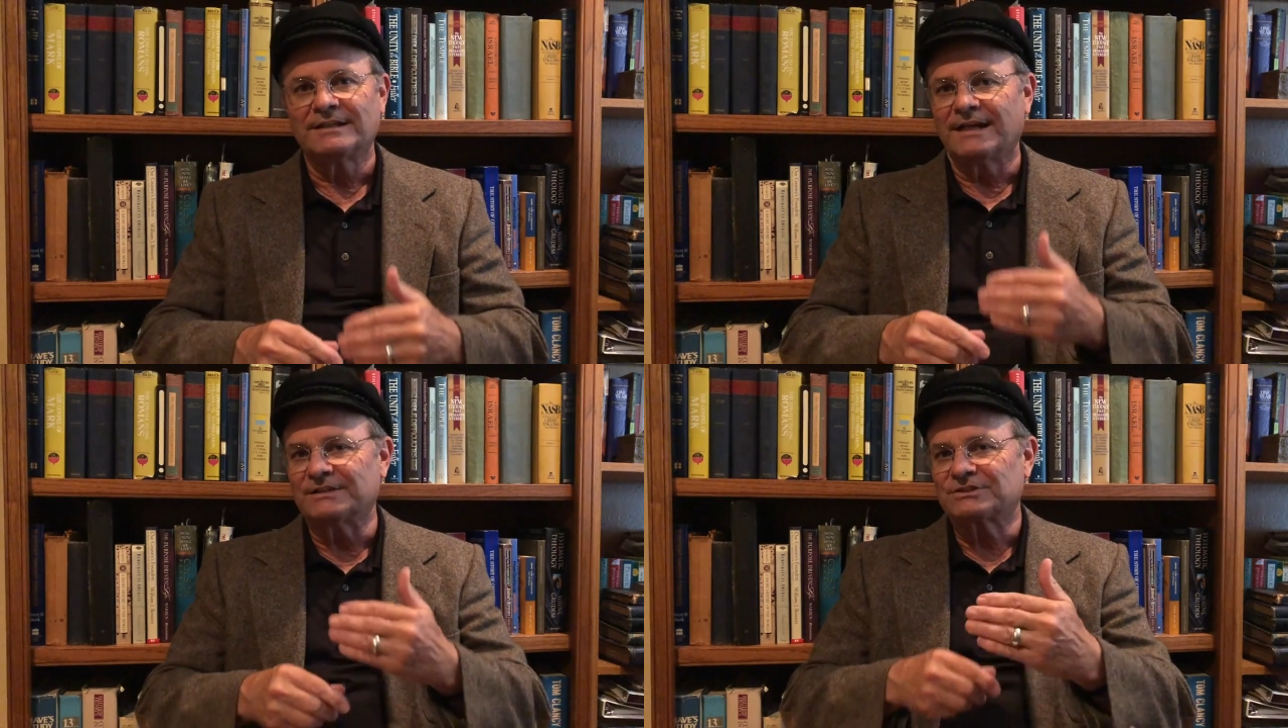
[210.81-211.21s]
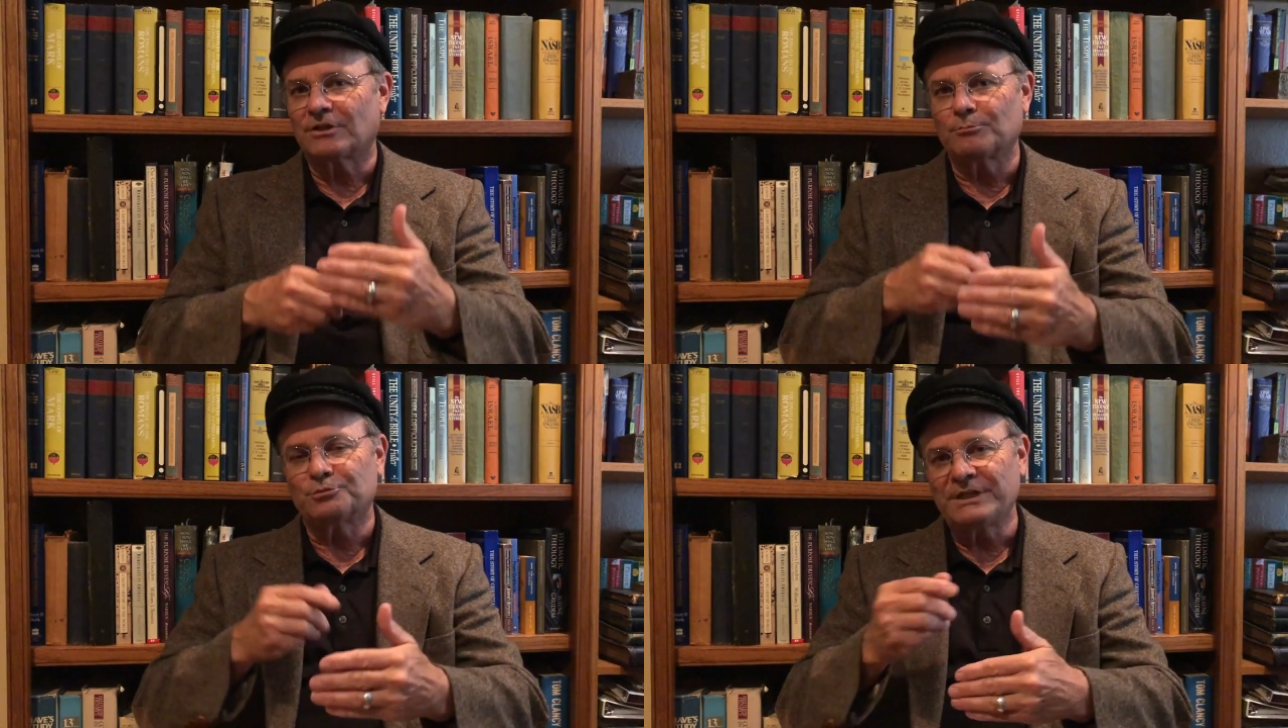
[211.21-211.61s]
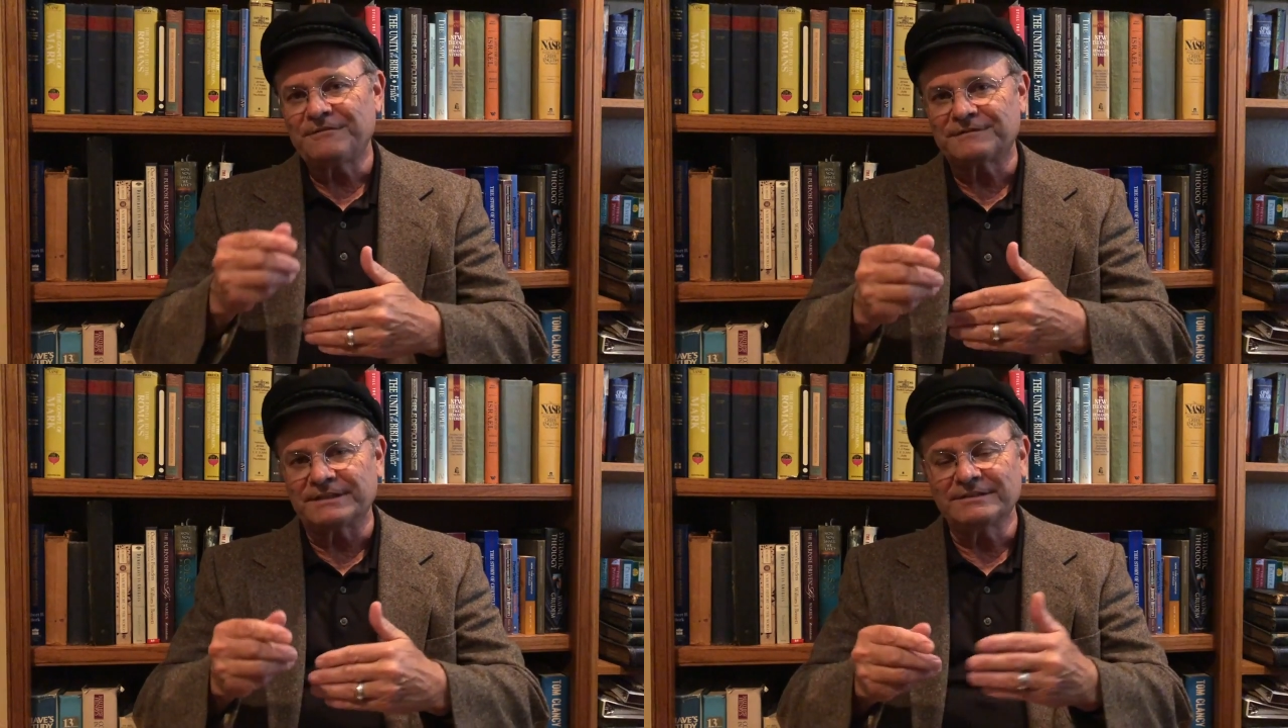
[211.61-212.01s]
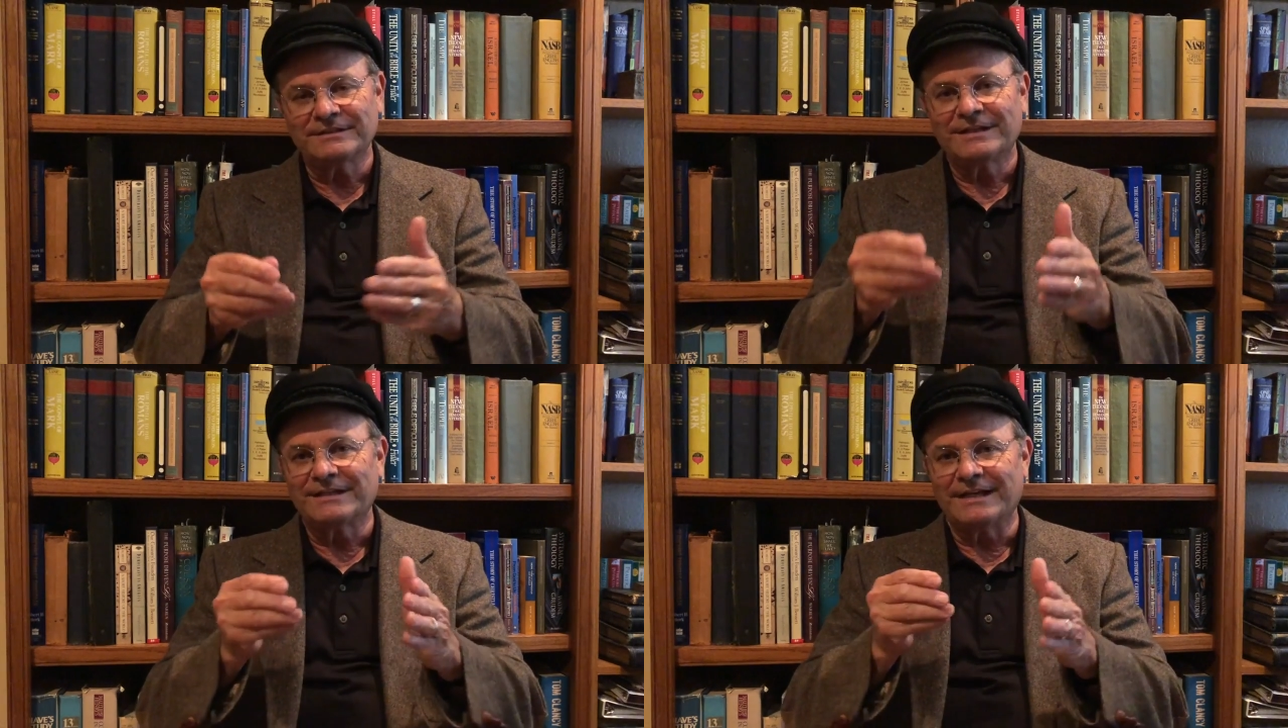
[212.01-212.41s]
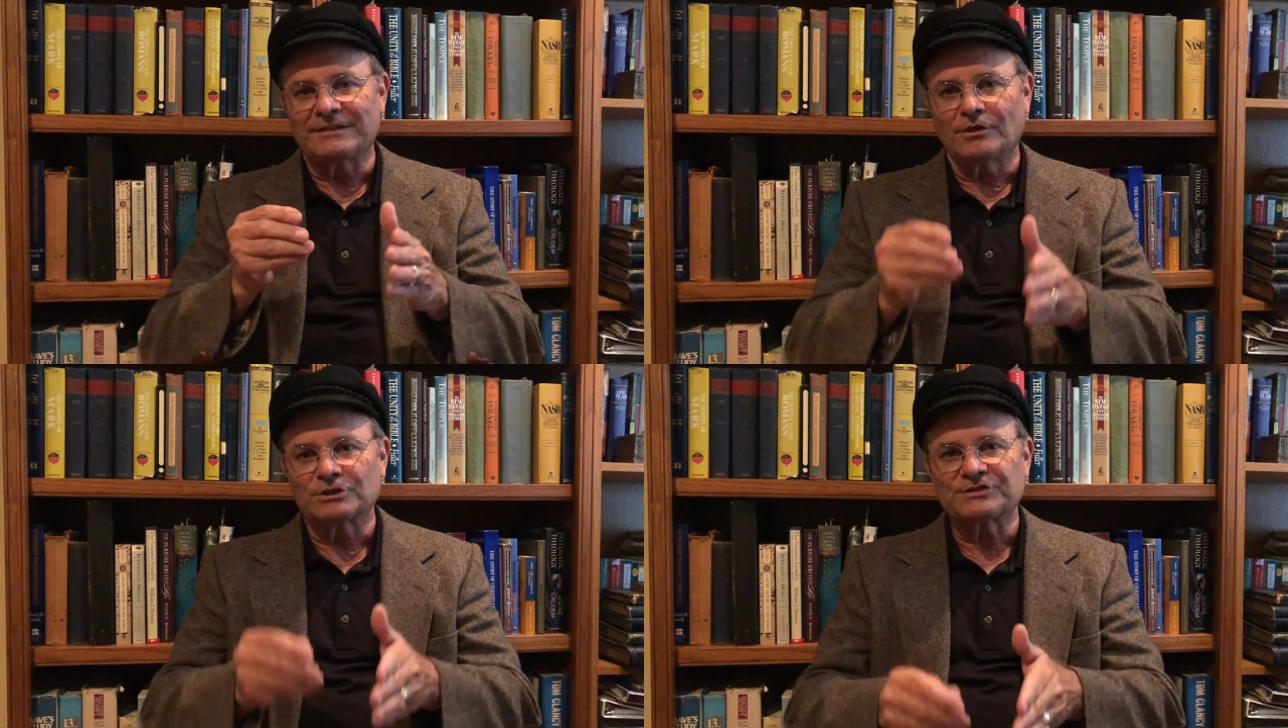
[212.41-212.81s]
And so briefly, it
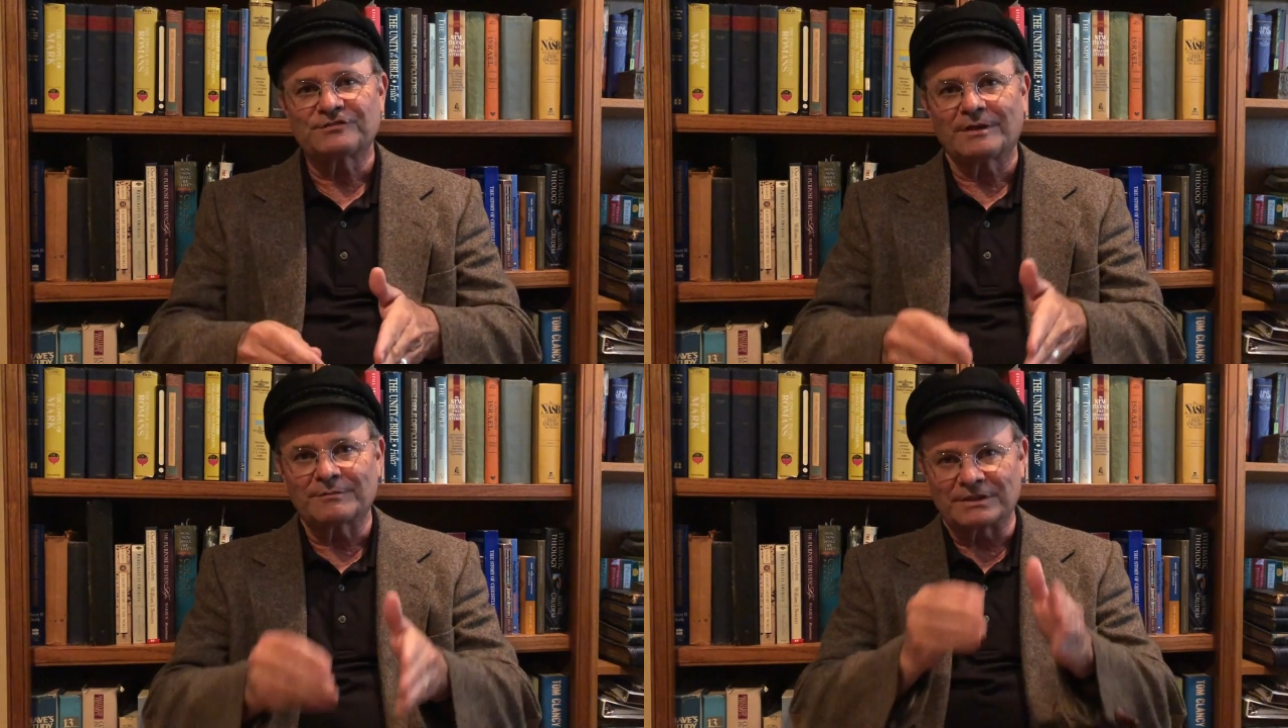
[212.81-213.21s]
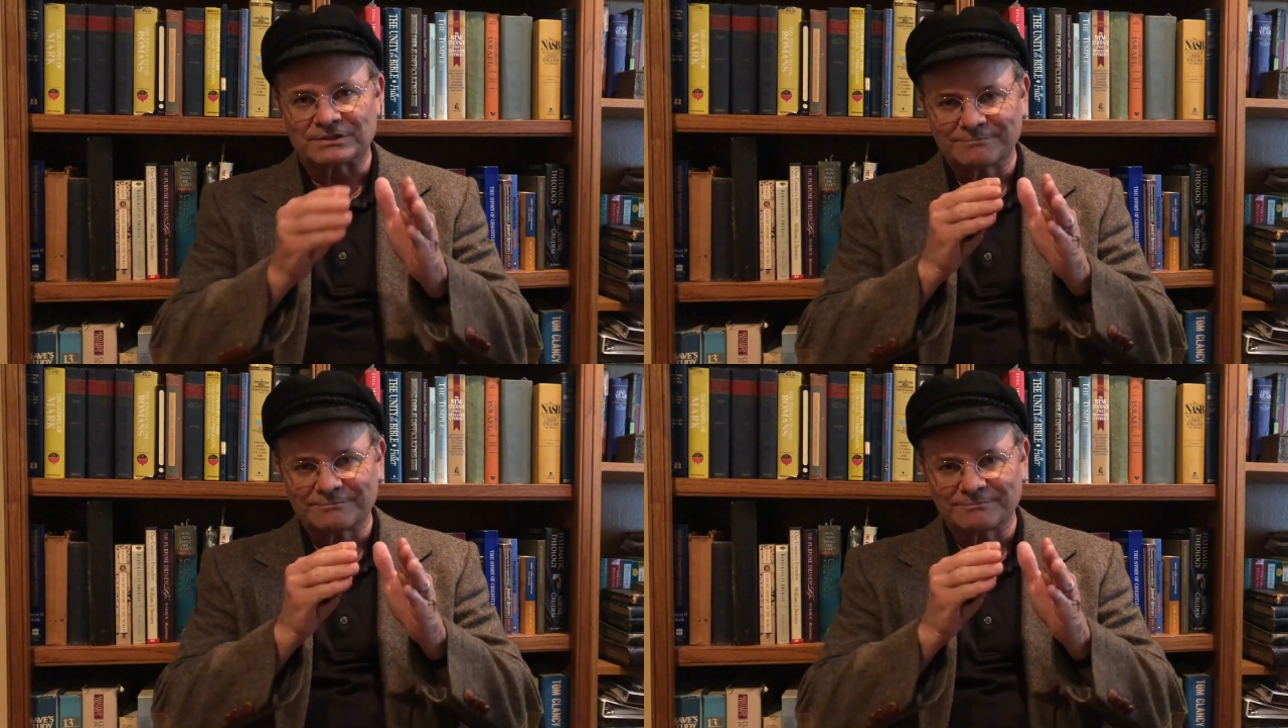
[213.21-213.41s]
goes from the